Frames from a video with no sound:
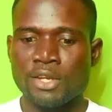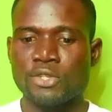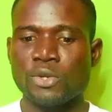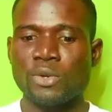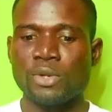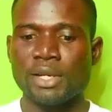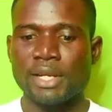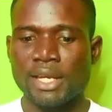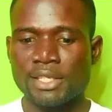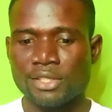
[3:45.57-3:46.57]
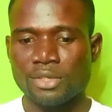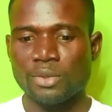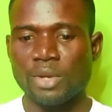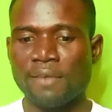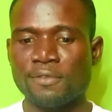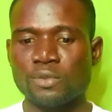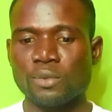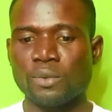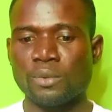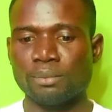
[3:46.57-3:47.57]
So next, you have
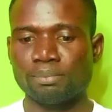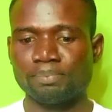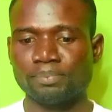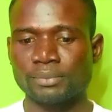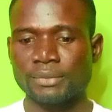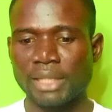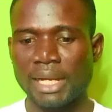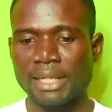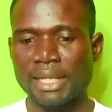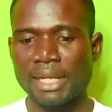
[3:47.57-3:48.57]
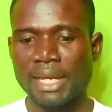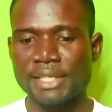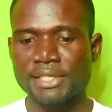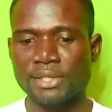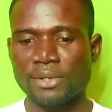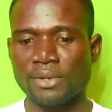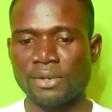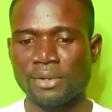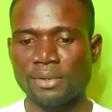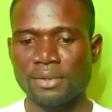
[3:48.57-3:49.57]
to analyze
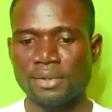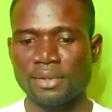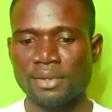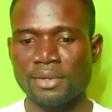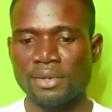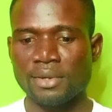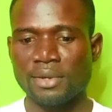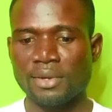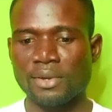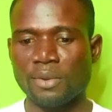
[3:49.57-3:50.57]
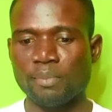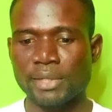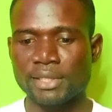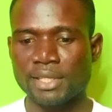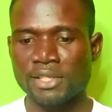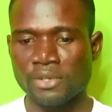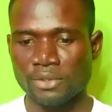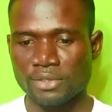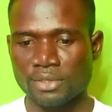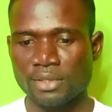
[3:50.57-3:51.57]
your
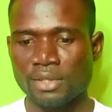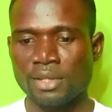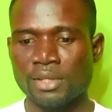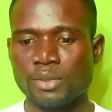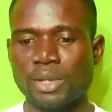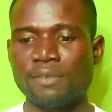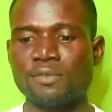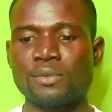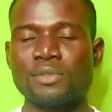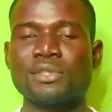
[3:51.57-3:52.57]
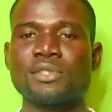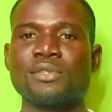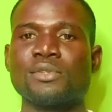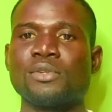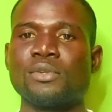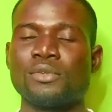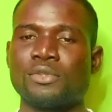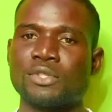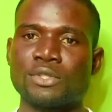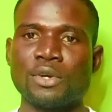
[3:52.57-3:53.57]
competitors. You have to
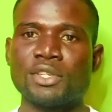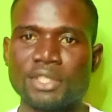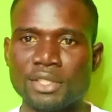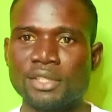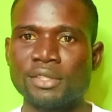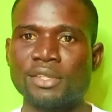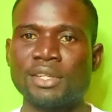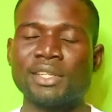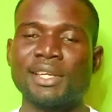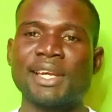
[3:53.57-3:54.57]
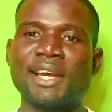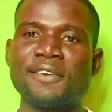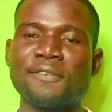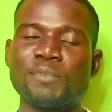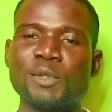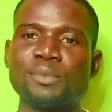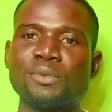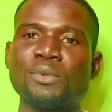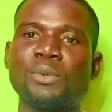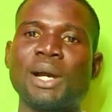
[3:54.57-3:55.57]
study the kind of
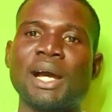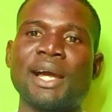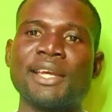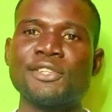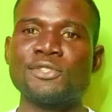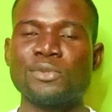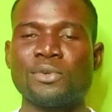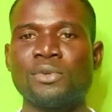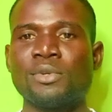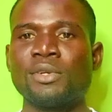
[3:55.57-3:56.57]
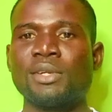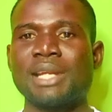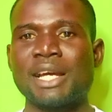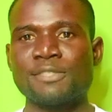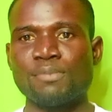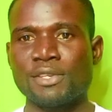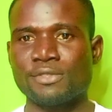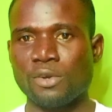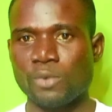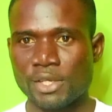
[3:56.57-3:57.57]
people who are into that
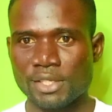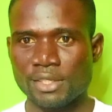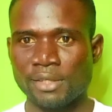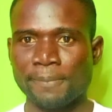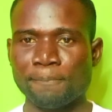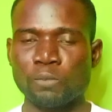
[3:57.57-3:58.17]
space already.